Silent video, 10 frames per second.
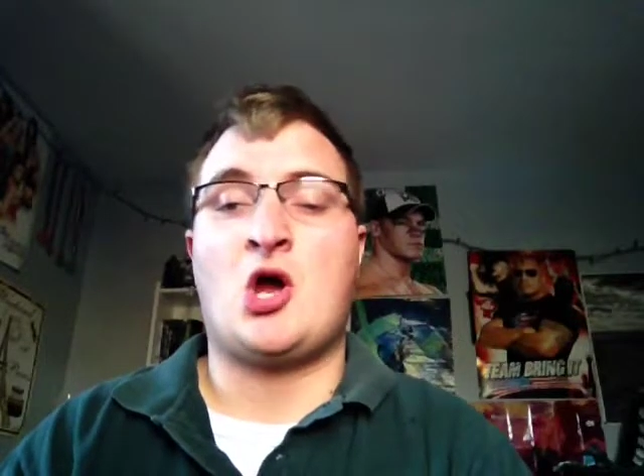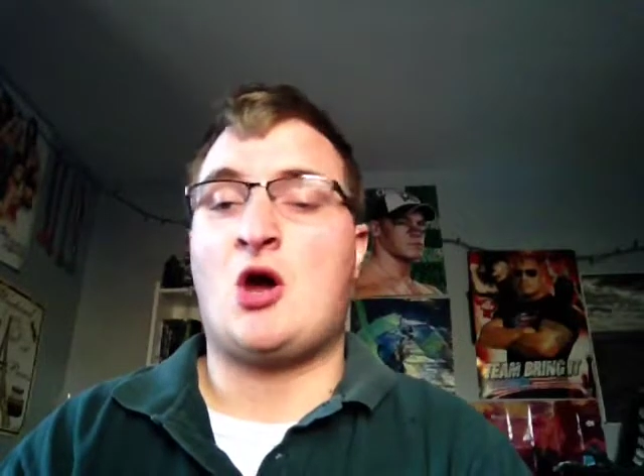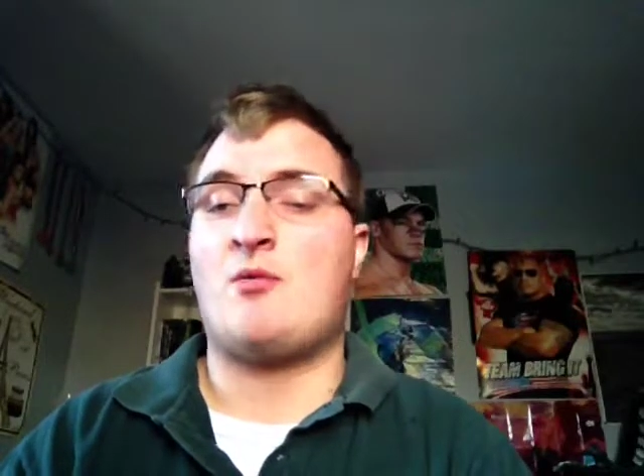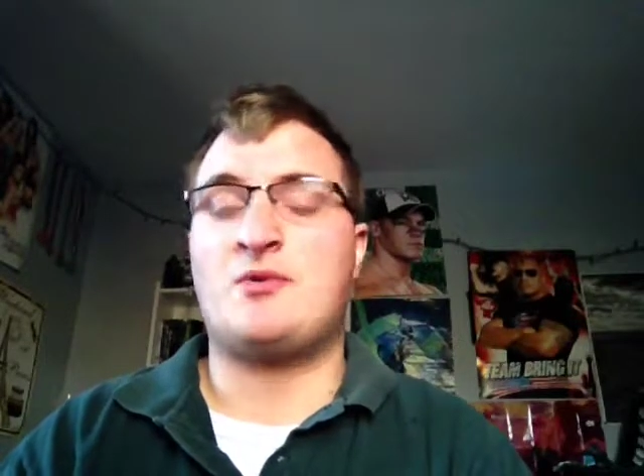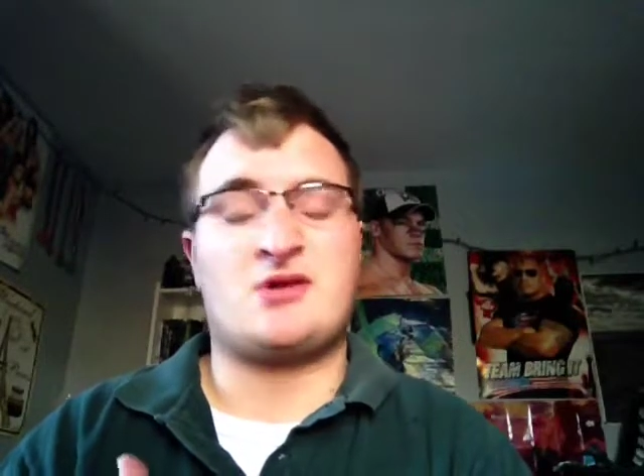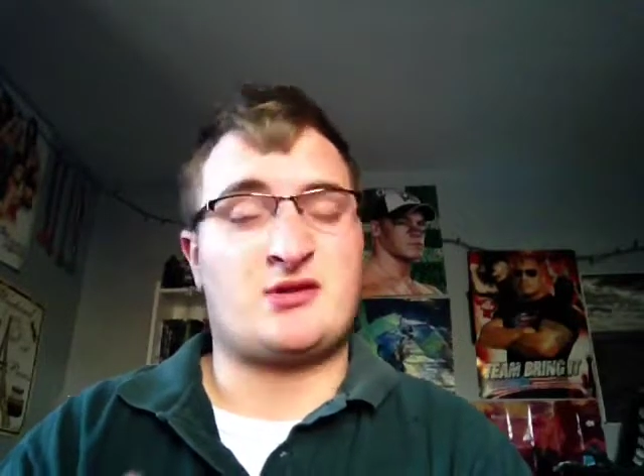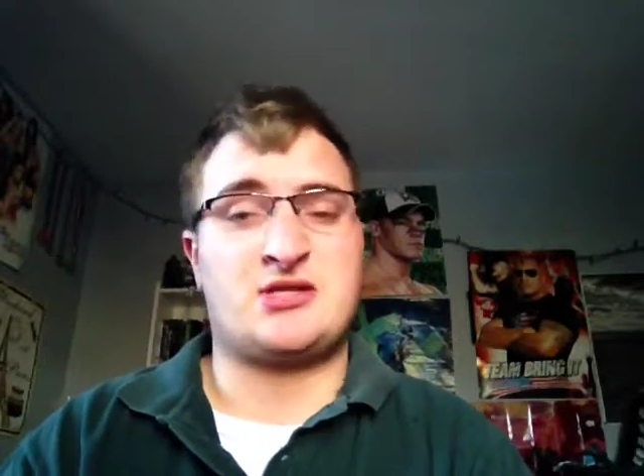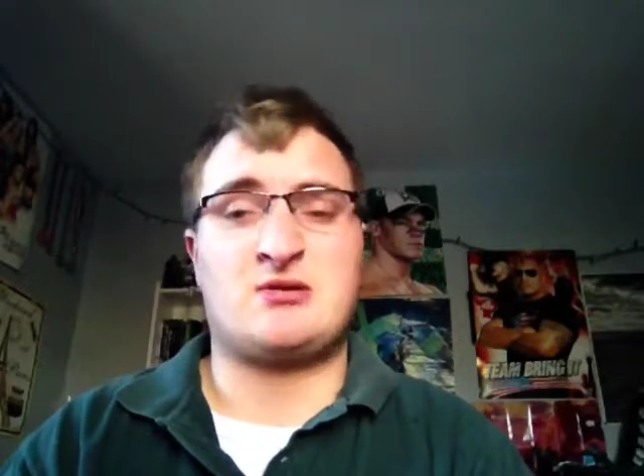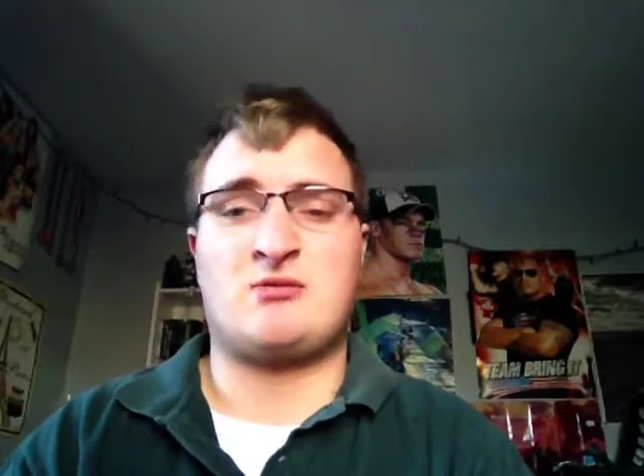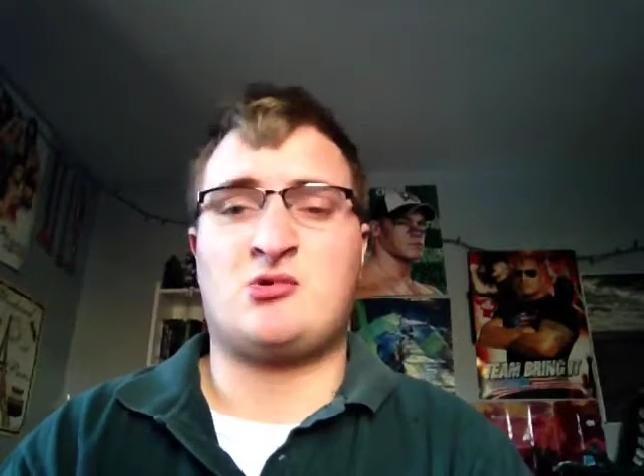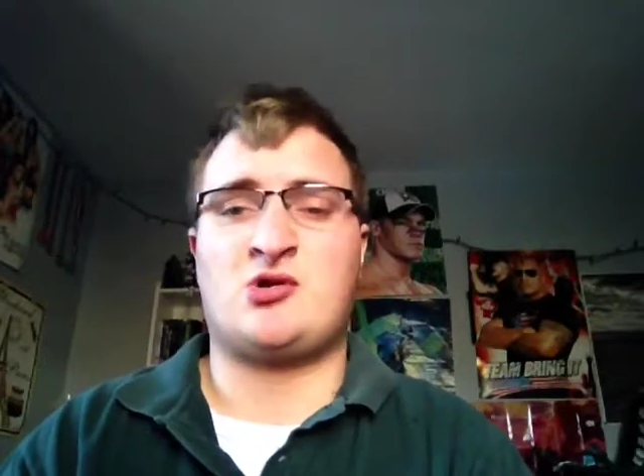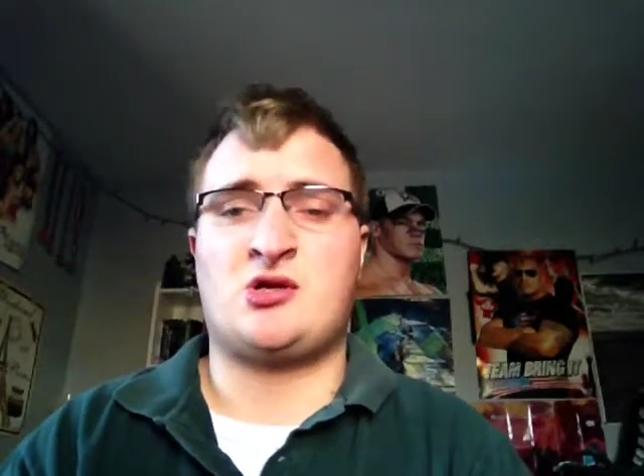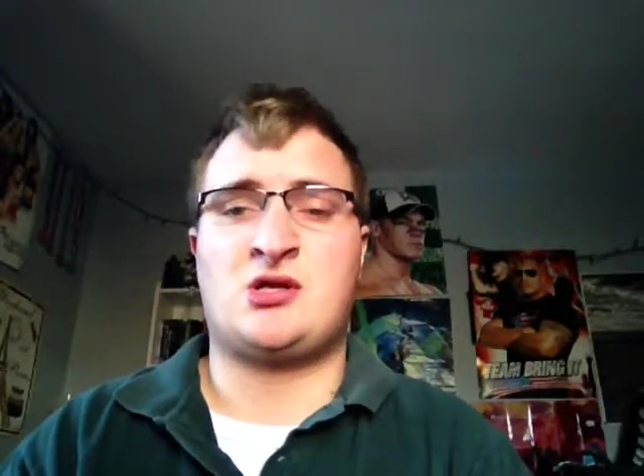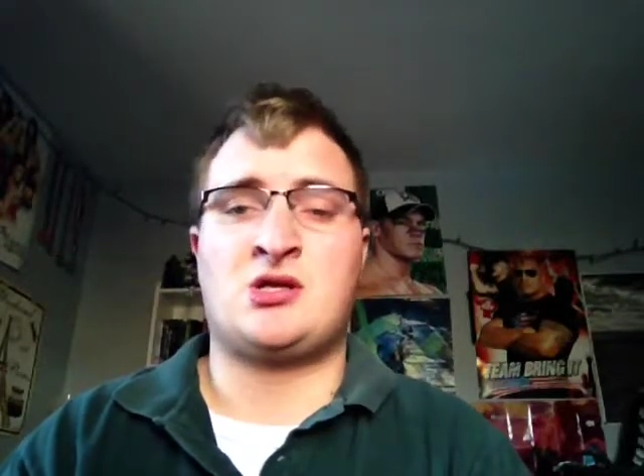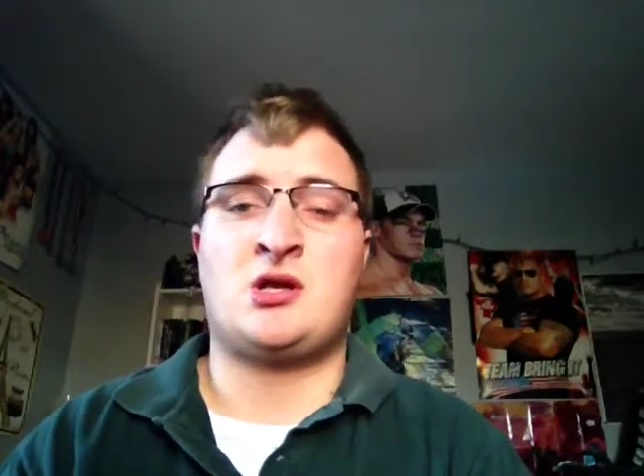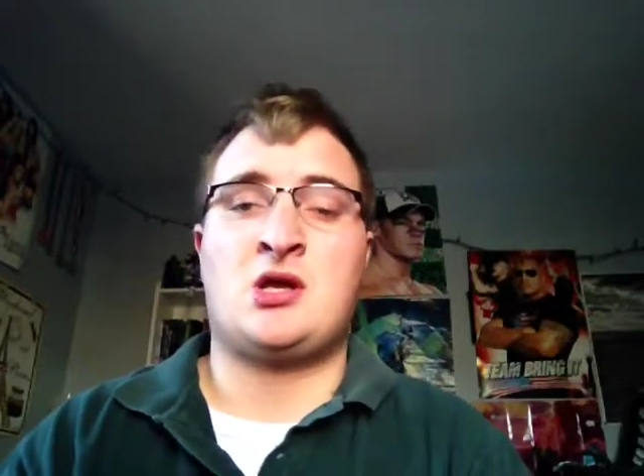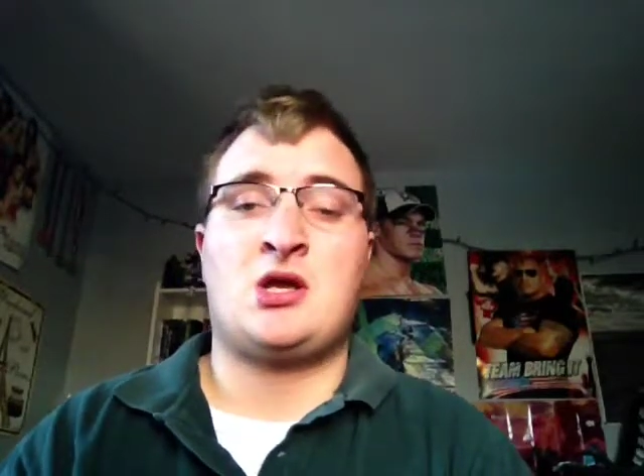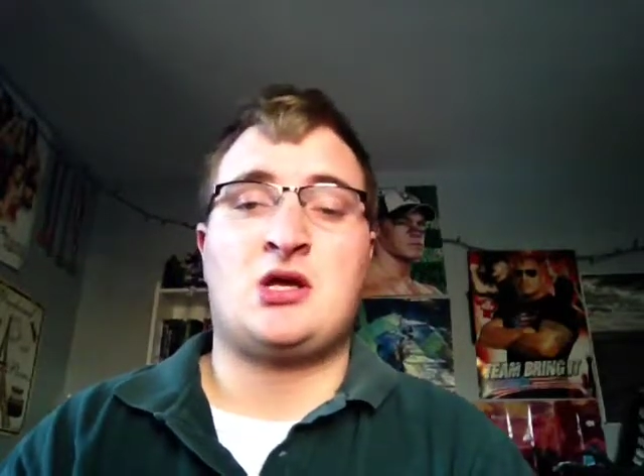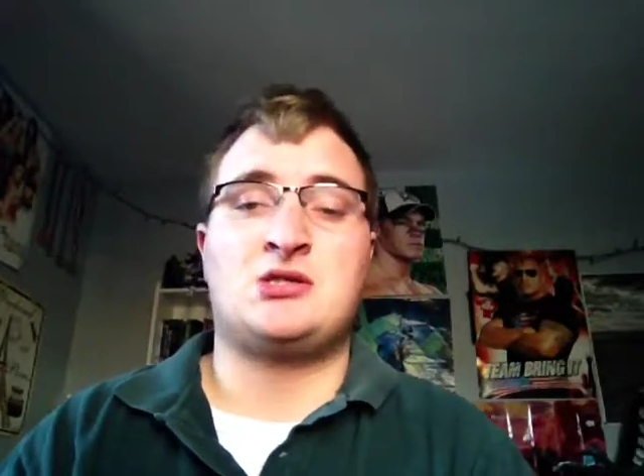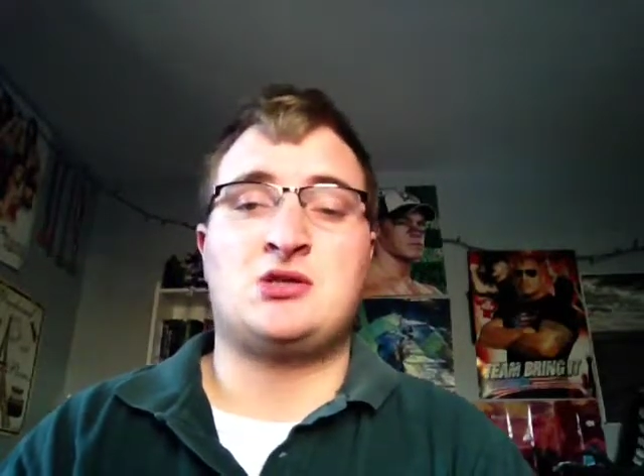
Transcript: Um, keep on going and